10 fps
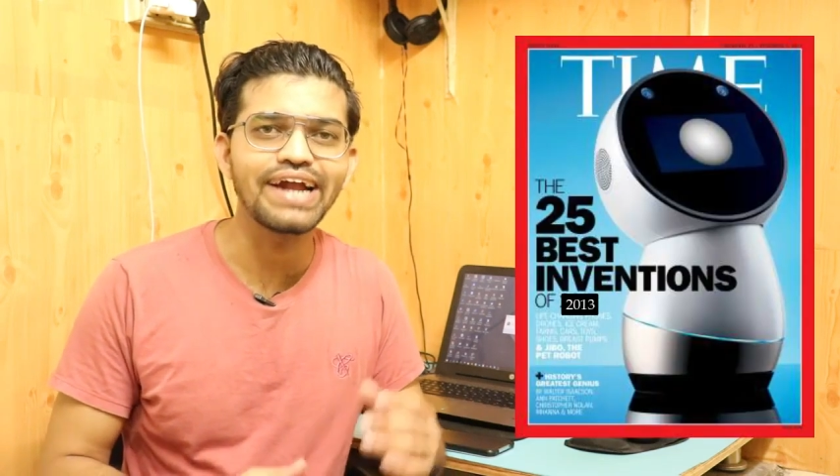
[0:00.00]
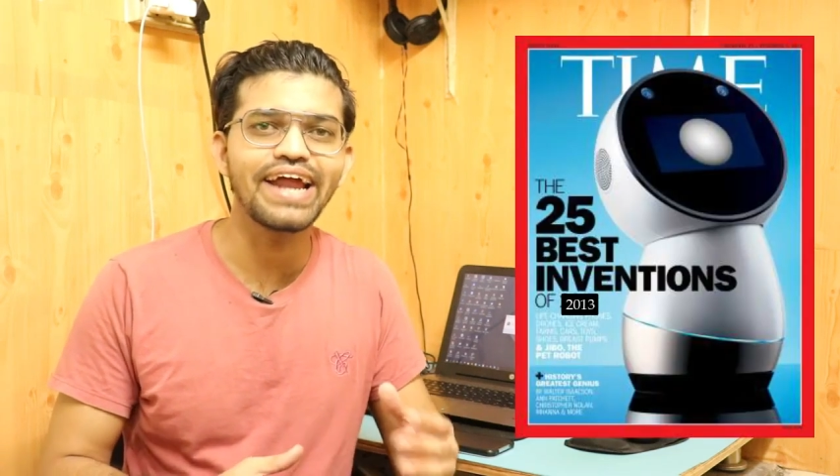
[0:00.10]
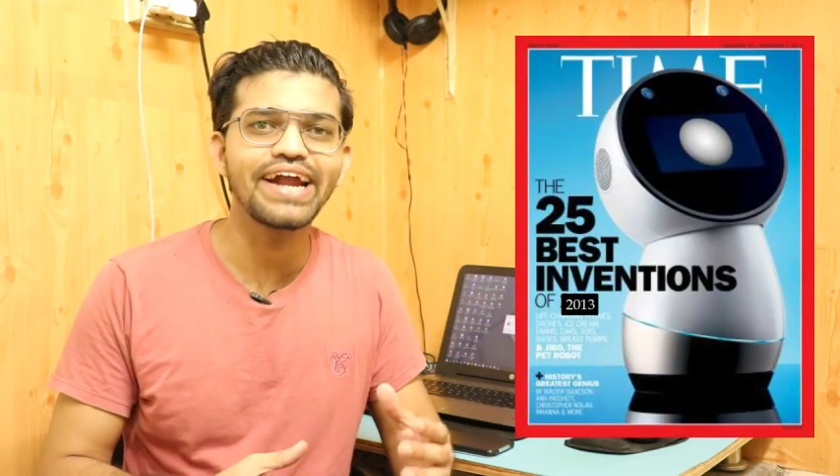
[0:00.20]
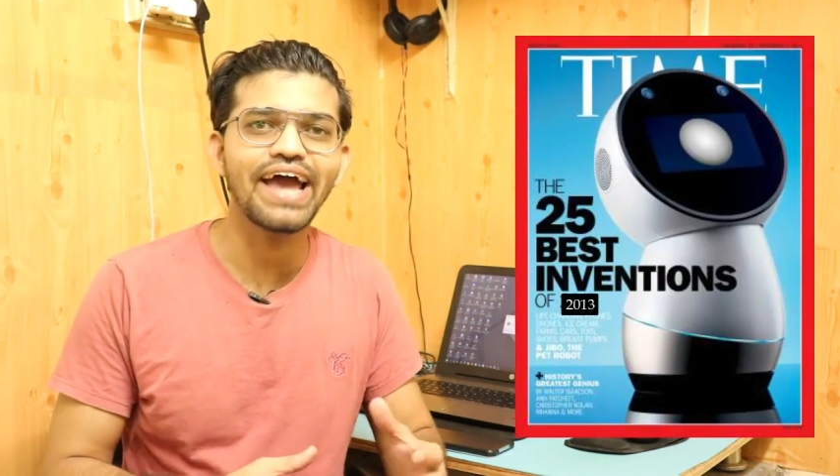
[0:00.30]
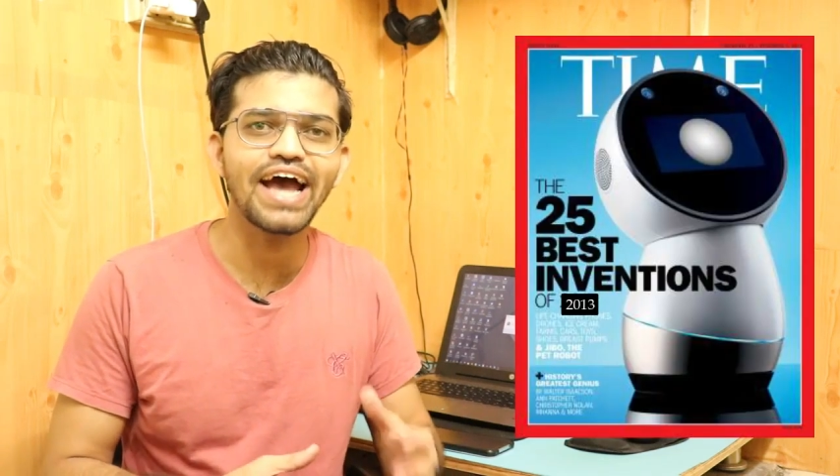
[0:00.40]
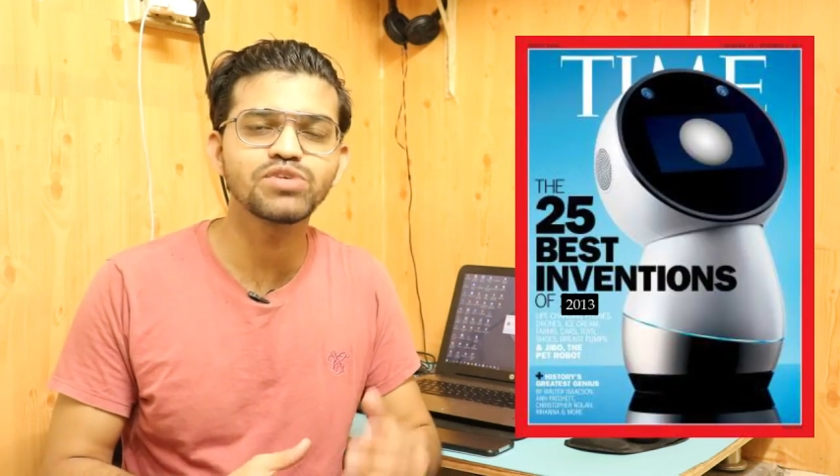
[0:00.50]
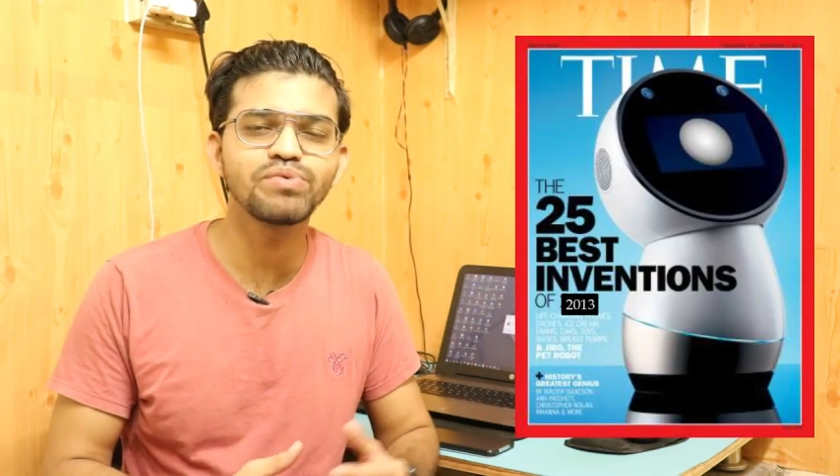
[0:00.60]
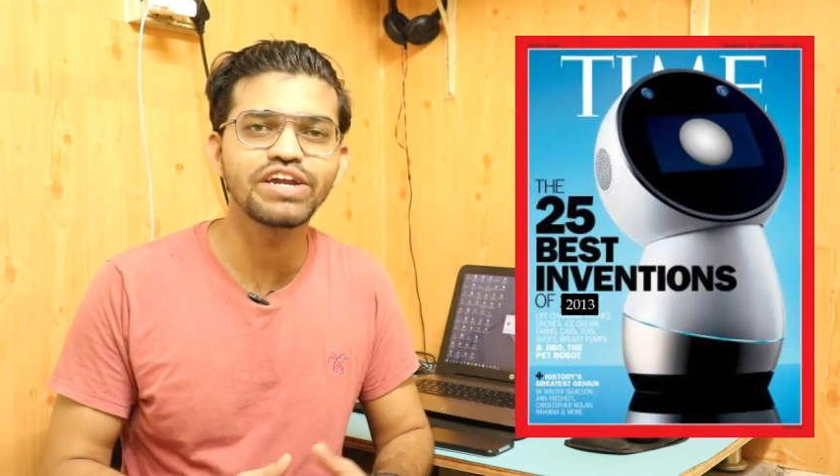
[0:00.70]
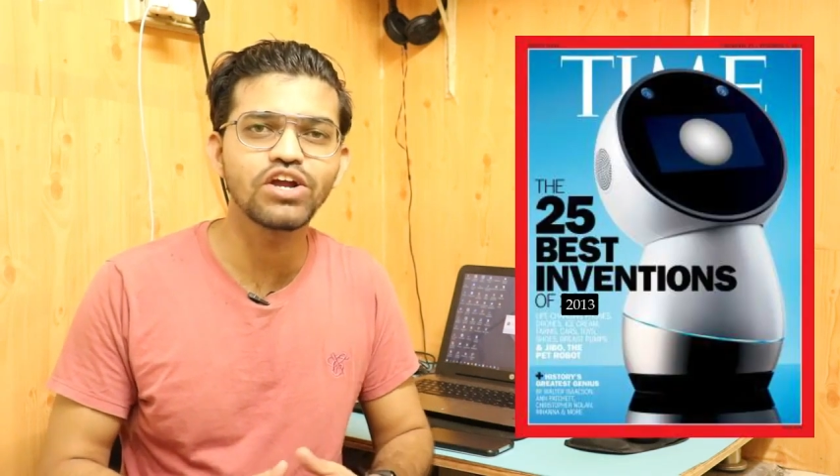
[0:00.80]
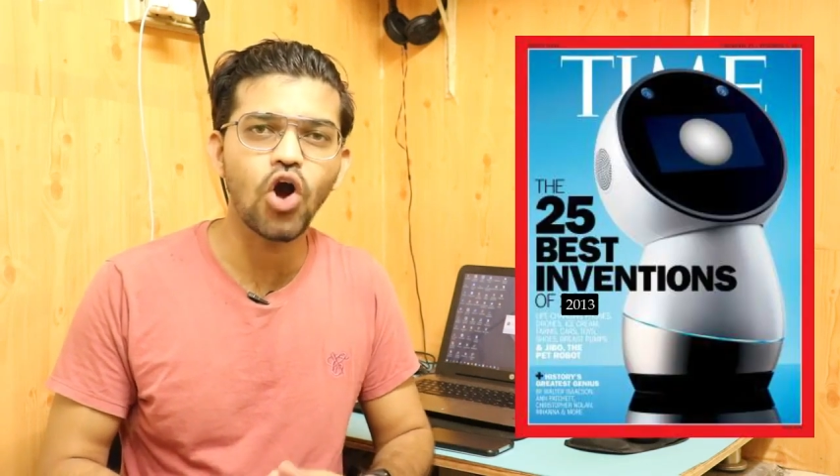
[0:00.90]
and that has
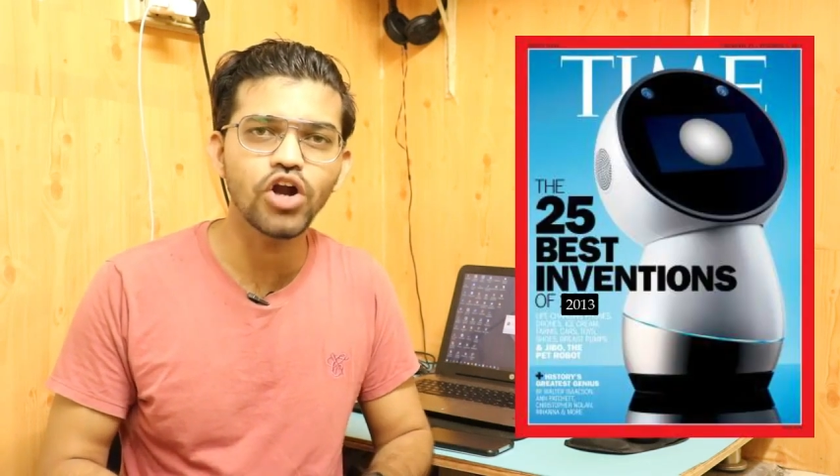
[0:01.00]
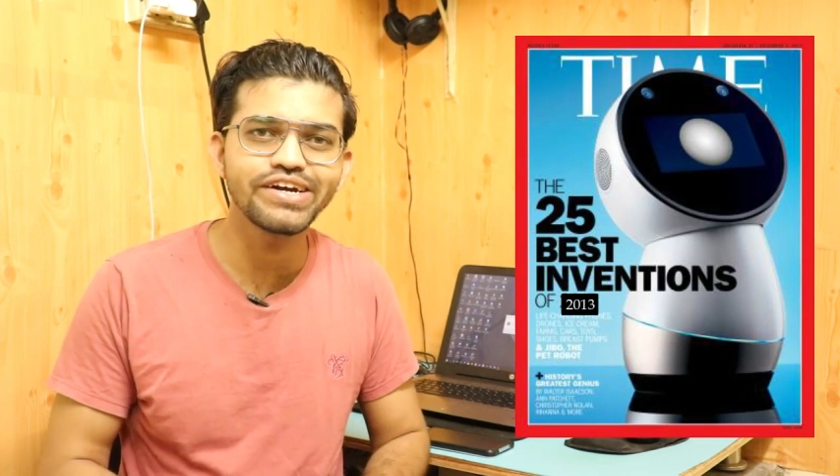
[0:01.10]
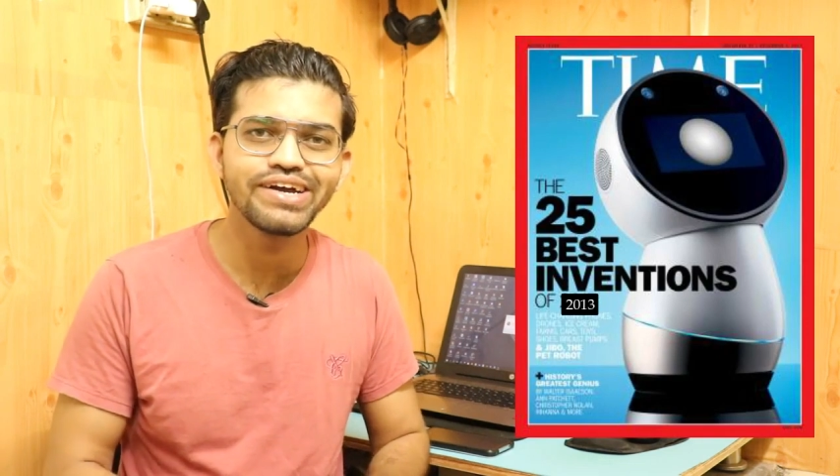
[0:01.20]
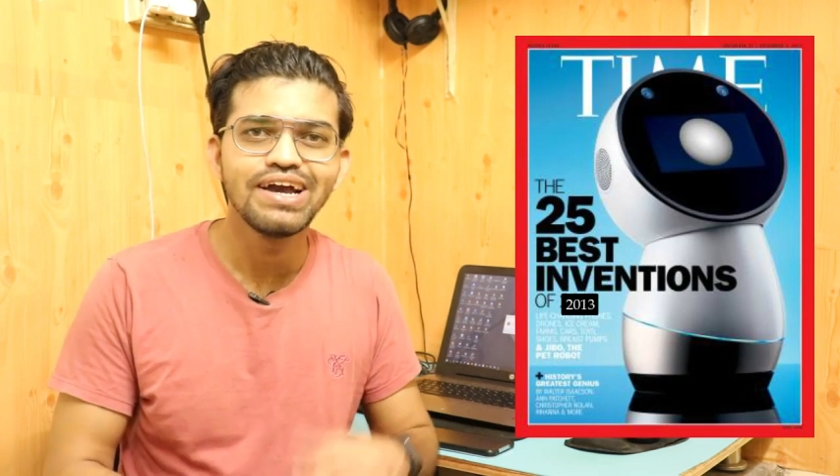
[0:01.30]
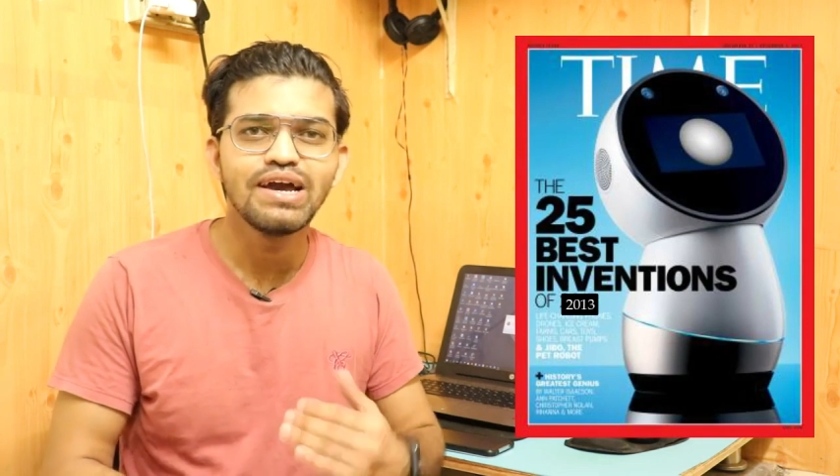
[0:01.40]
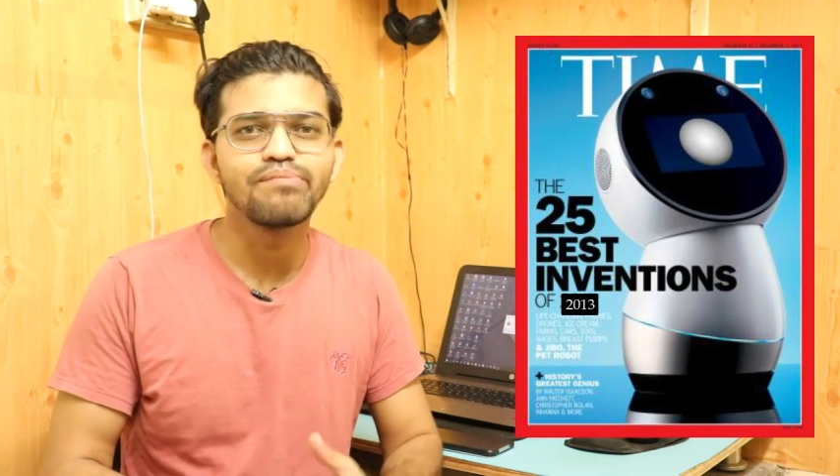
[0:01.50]
been recorded